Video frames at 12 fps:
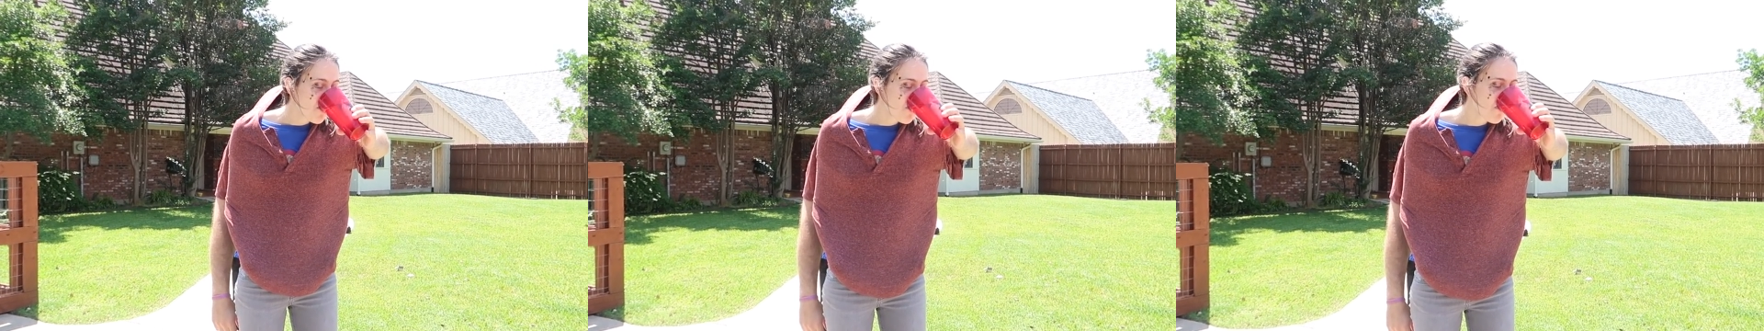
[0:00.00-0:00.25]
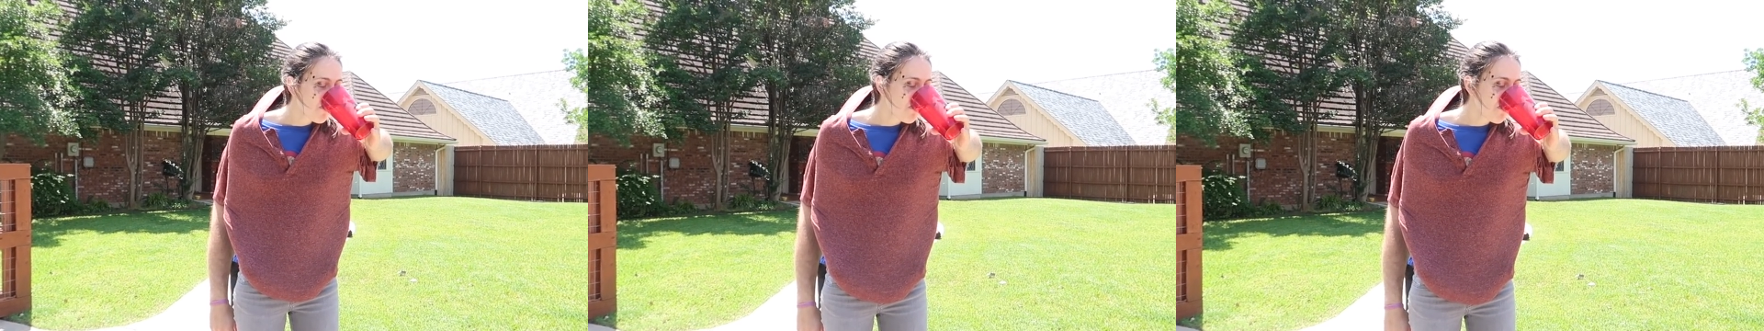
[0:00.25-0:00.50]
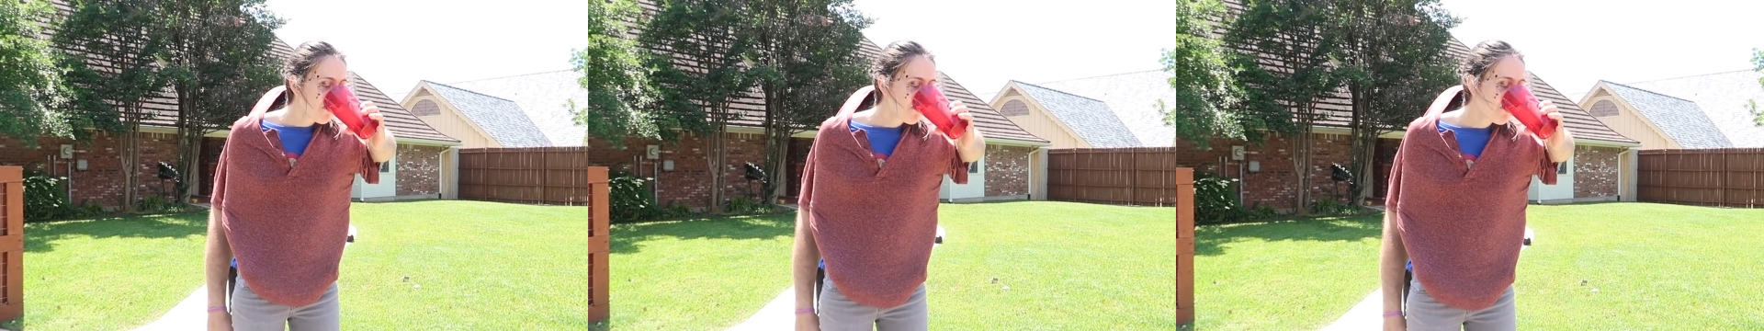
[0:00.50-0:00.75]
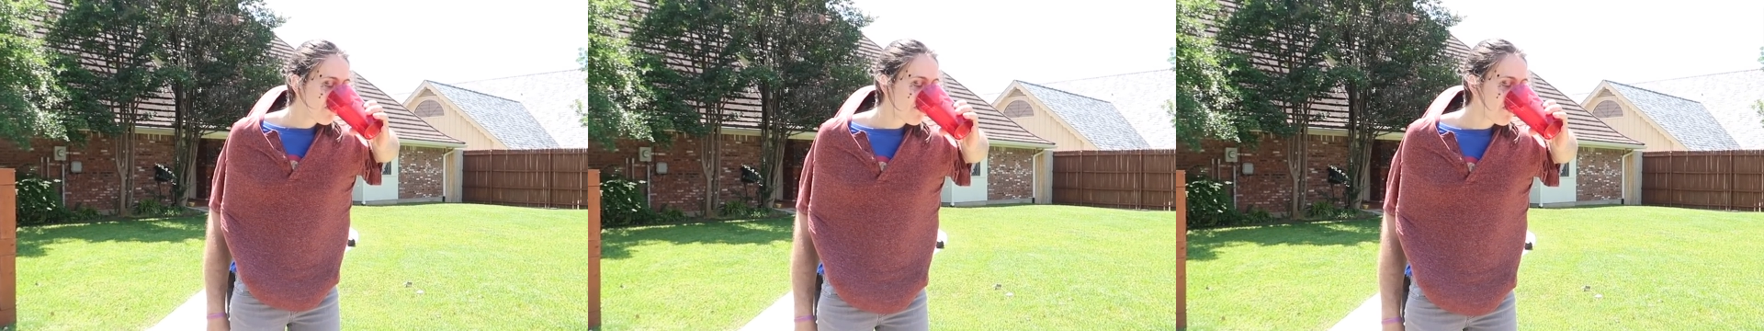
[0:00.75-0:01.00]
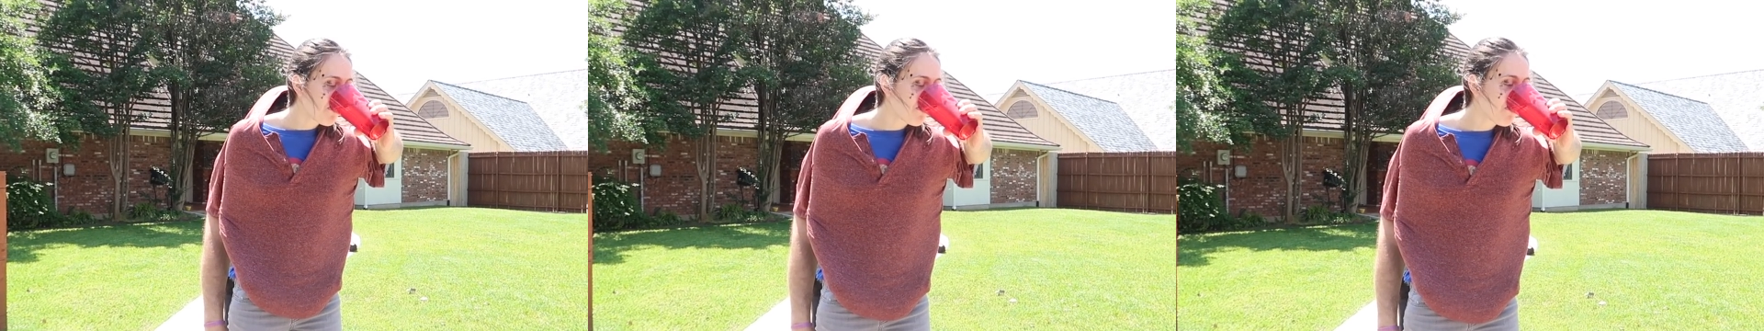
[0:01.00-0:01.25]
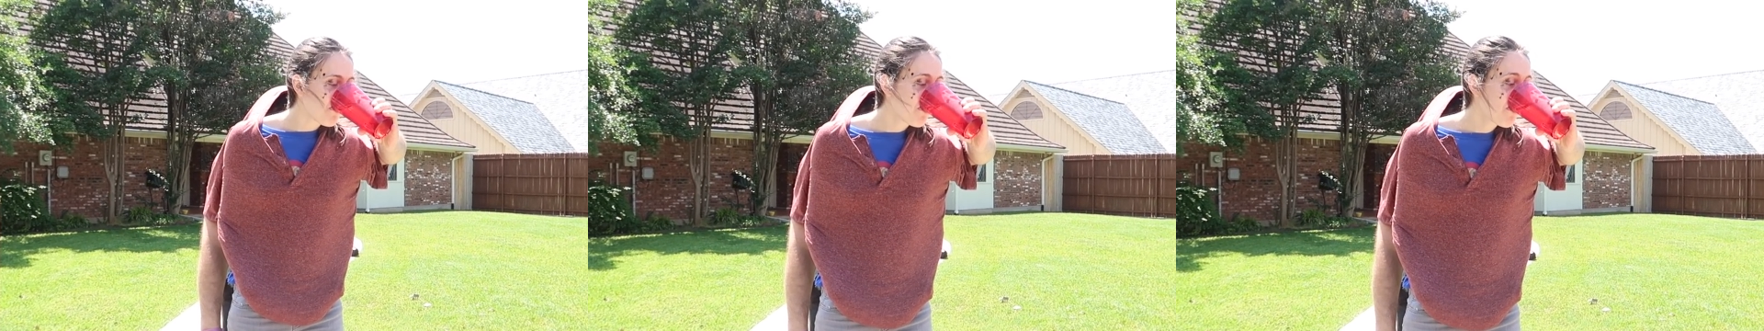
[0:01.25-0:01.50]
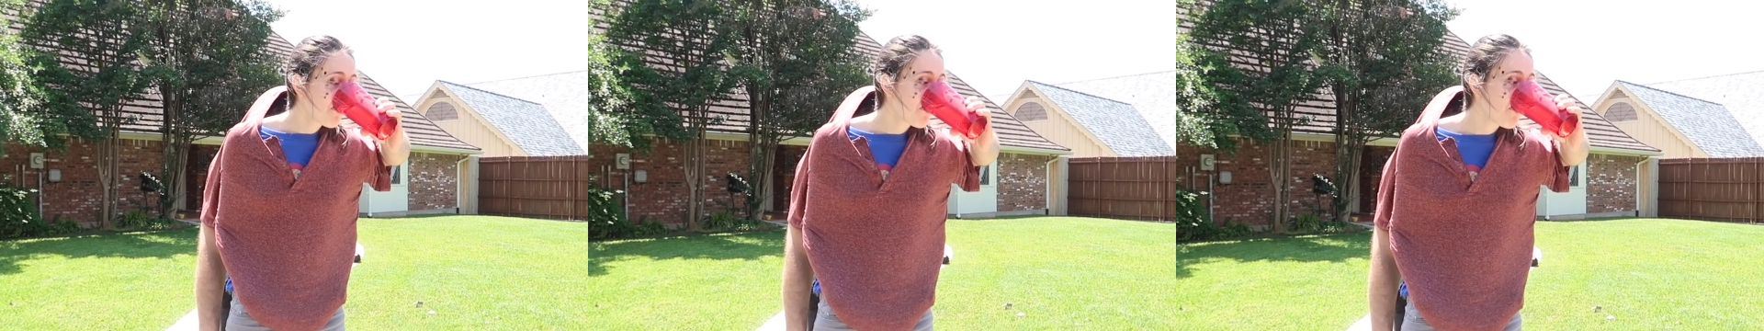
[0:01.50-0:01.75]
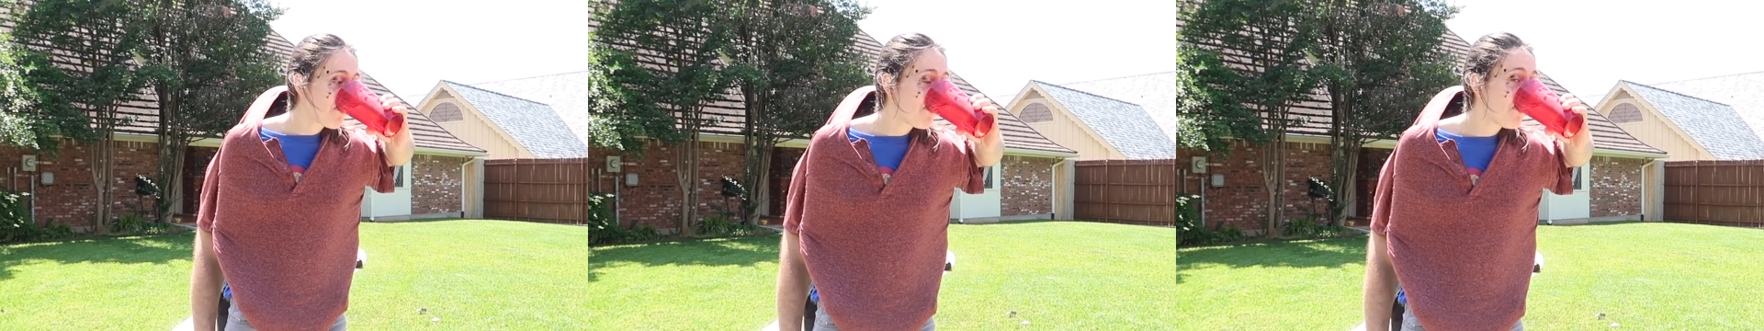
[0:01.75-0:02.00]

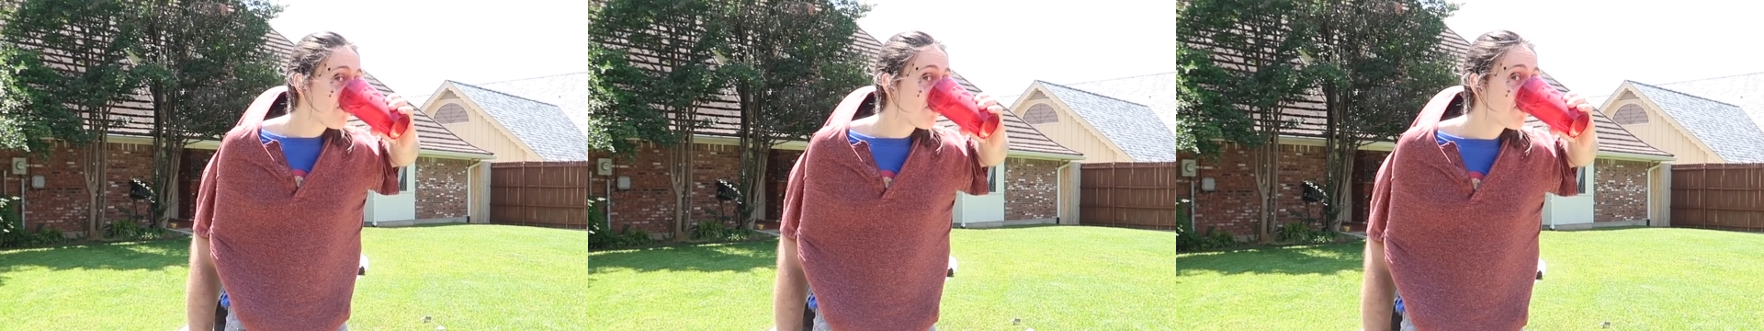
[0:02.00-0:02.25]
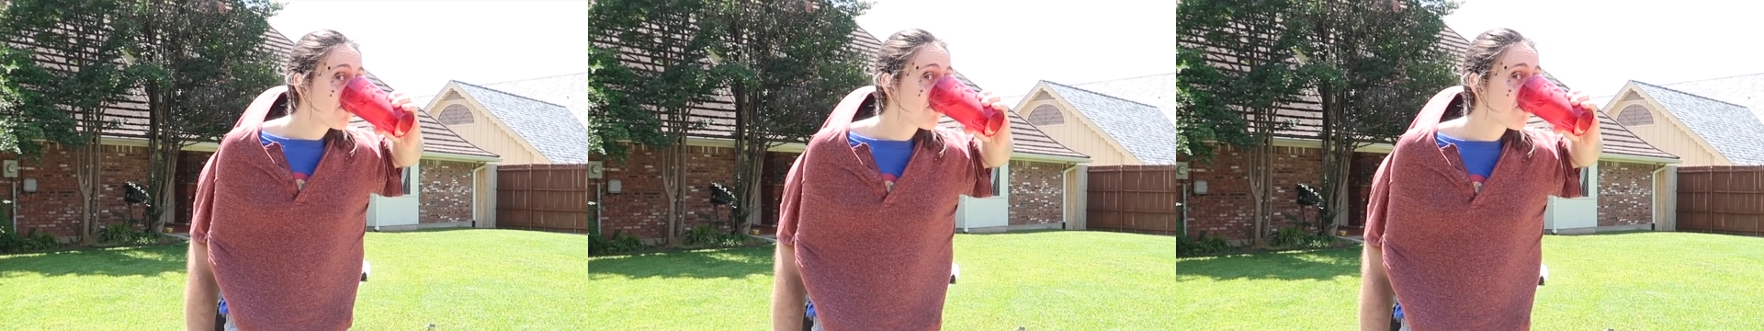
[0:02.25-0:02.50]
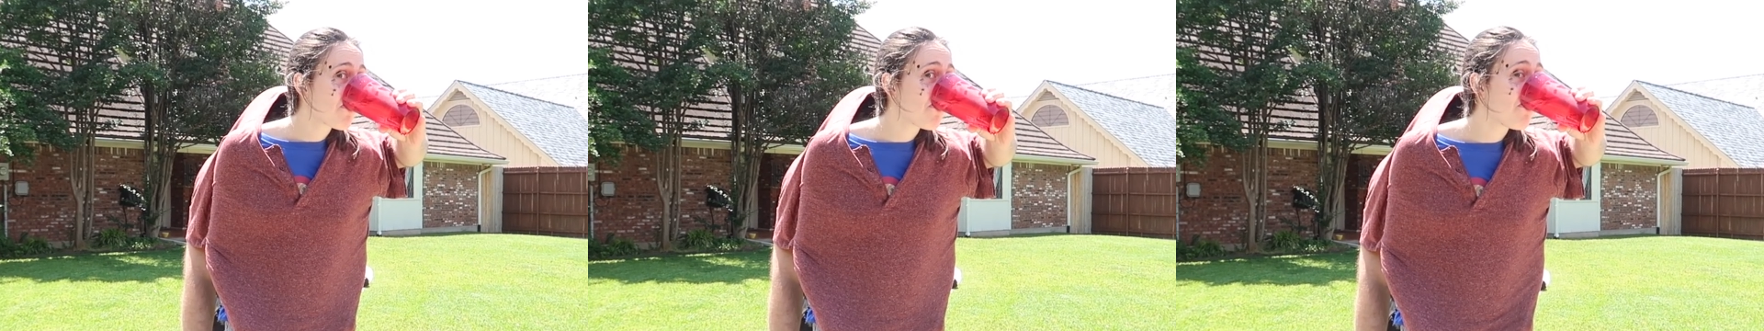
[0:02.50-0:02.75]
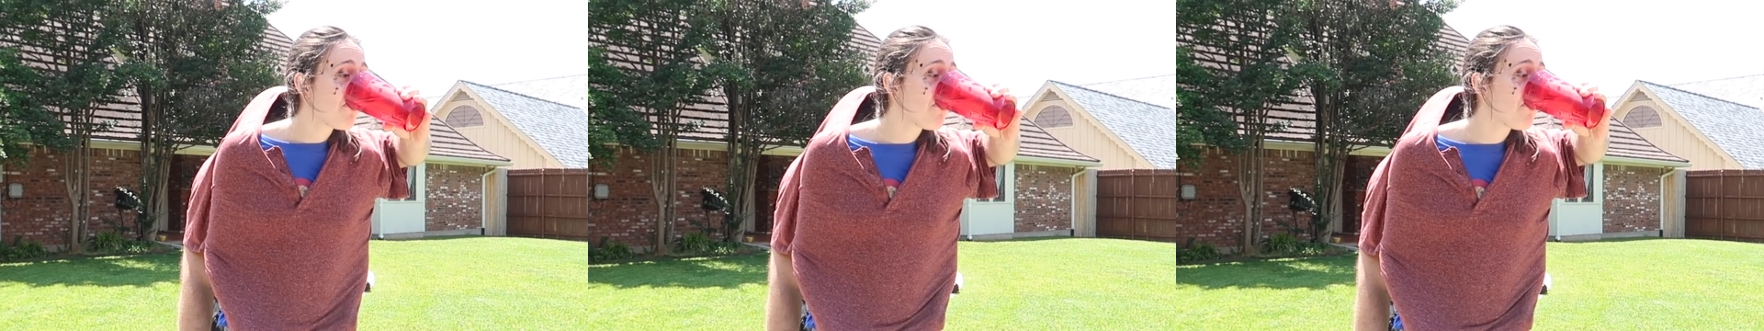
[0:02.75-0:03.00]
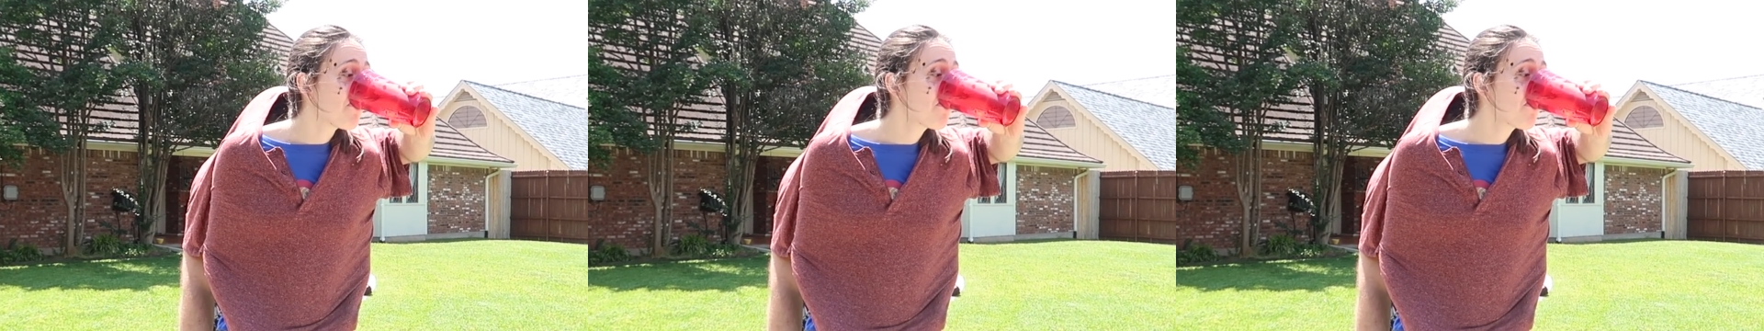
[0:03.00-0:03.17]
(no one is talking)